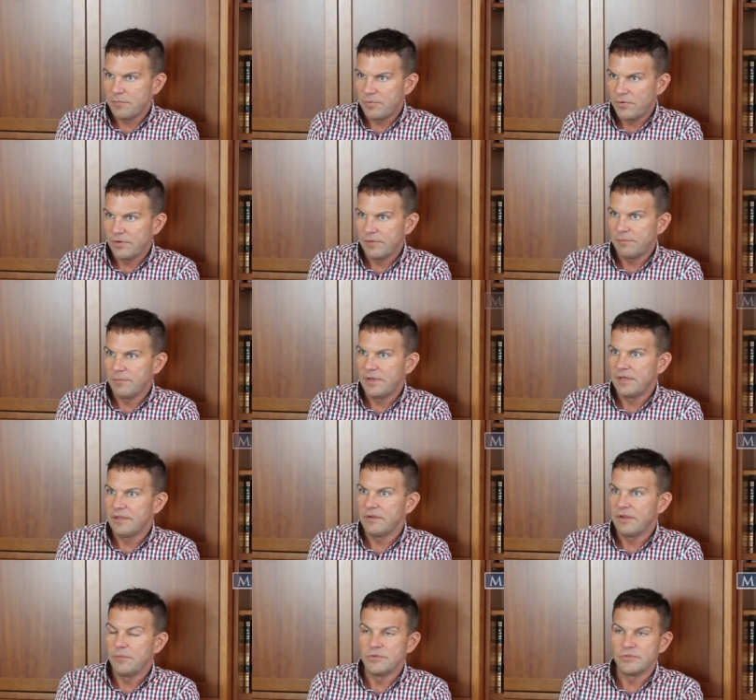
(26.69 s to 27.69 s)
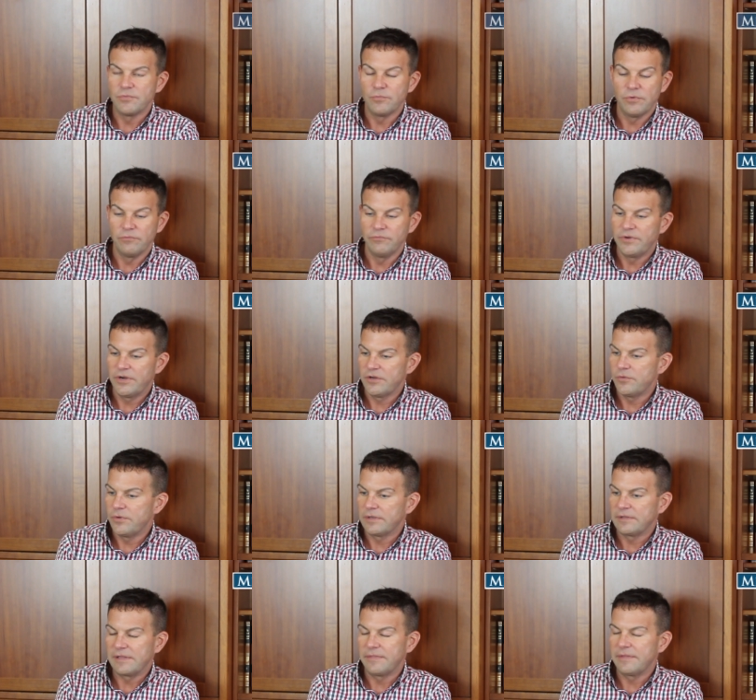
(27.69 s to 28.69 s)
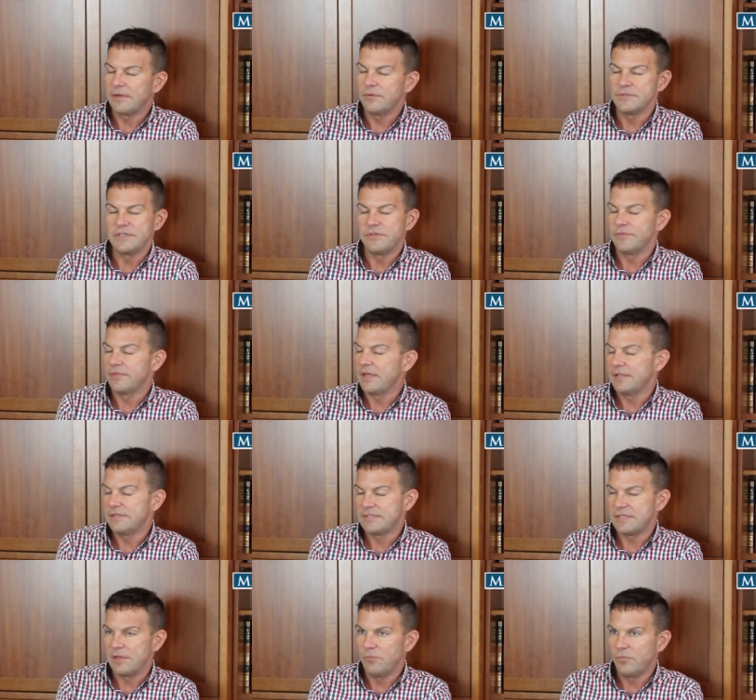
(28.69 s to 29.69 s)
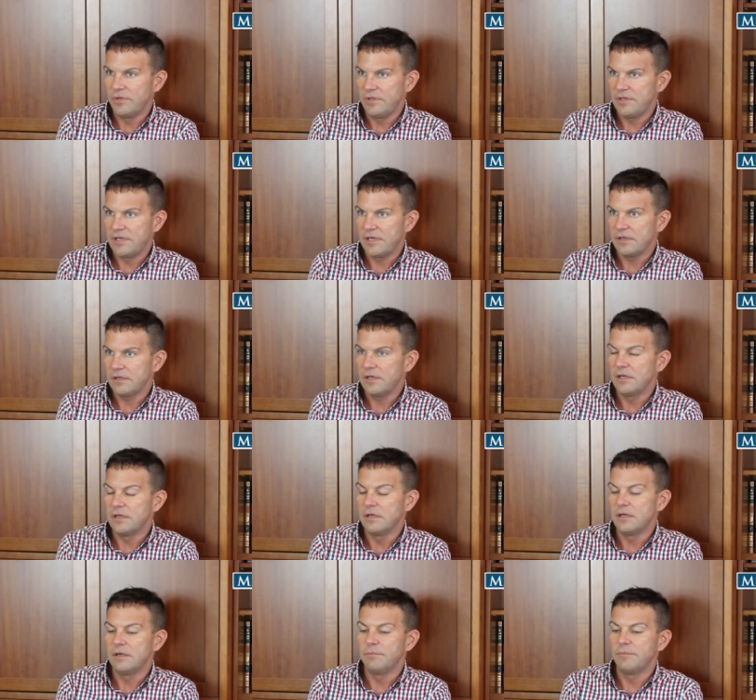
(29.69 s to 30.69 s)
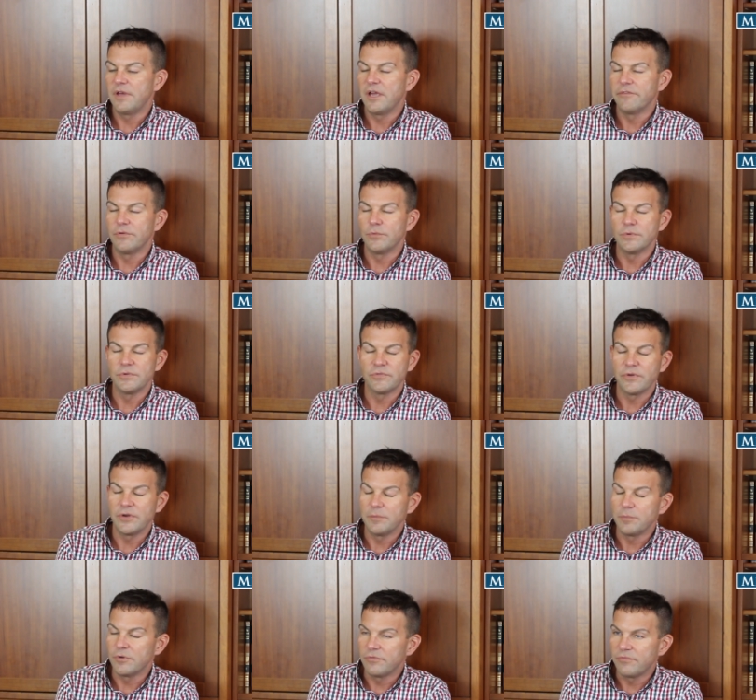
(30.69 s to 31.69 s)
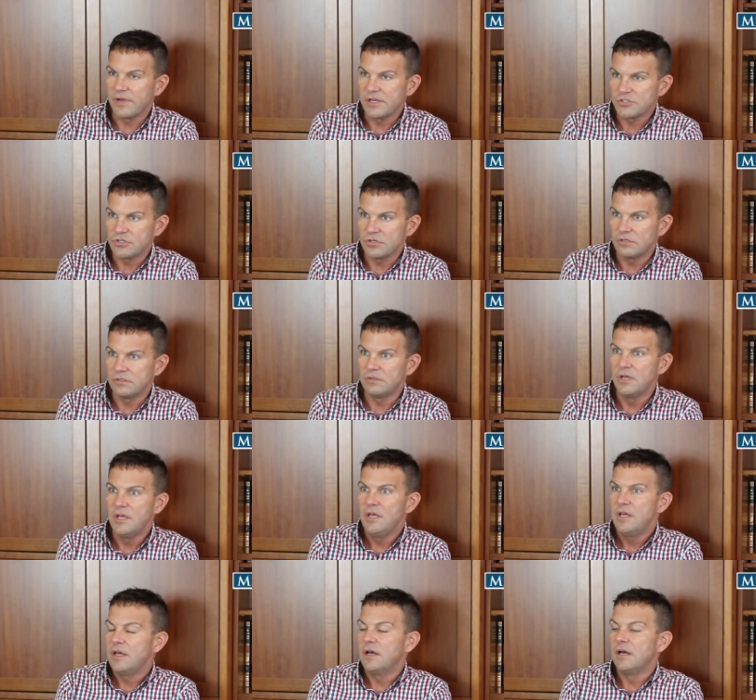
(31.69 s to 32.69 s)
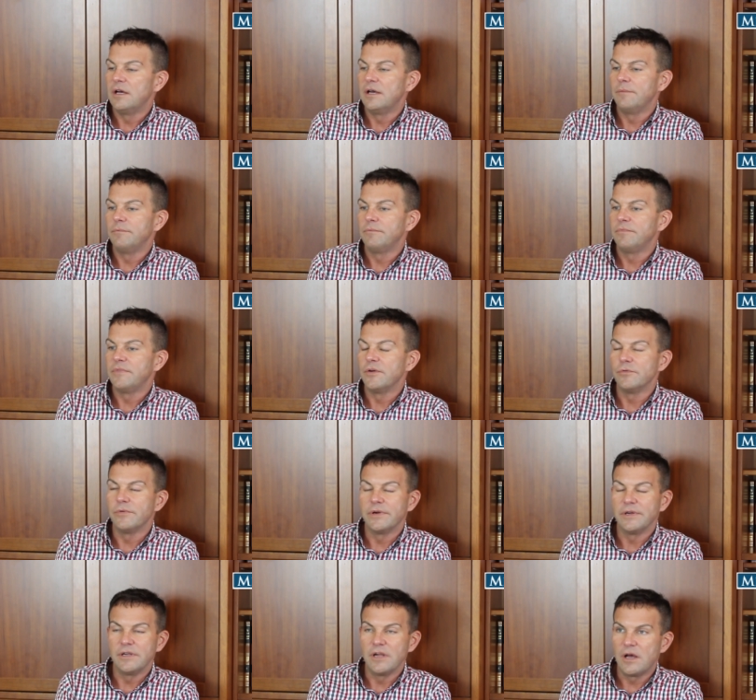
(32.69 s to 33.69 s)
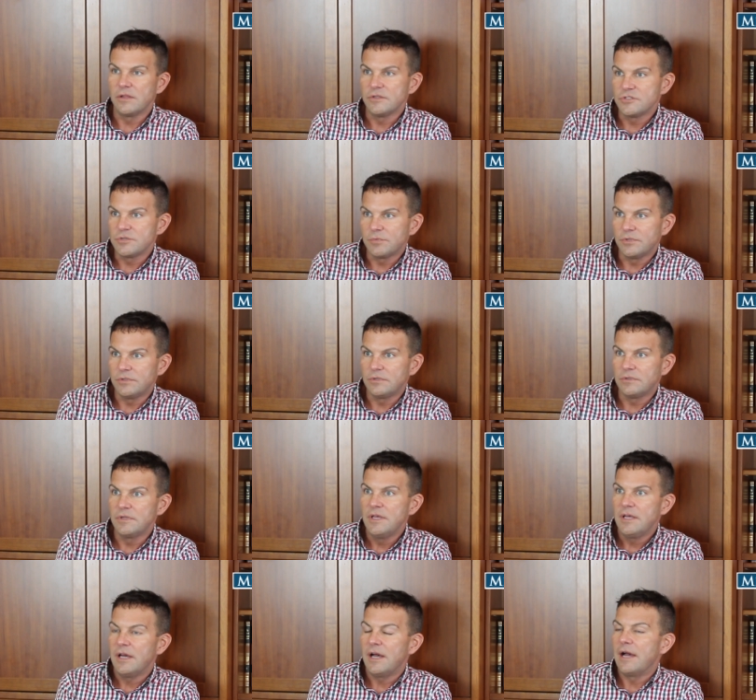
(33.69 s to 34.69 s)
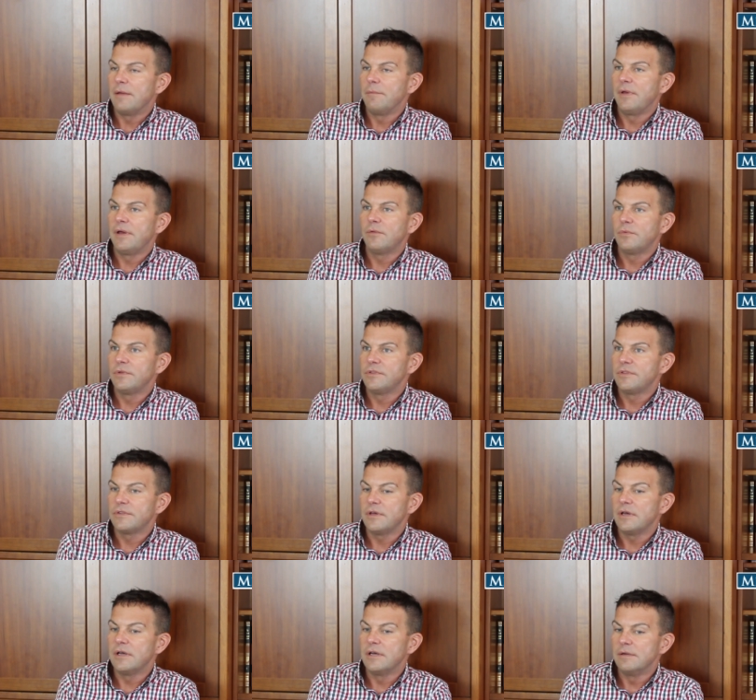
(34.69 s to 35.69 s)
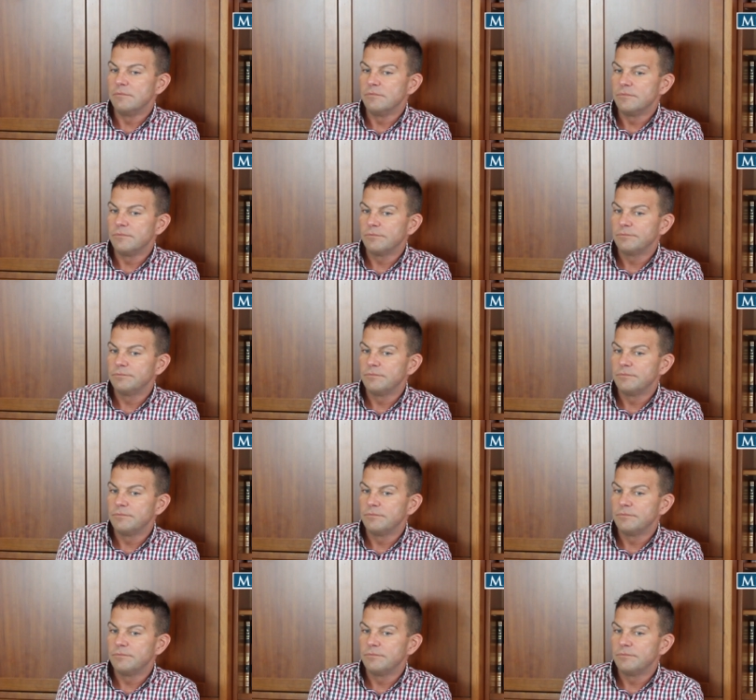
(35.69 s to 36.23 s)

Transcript: appointment. It was very quickly, I think it was even that same week. Um, everyone was very professional. Um, they were very knowledgeable. I met with um,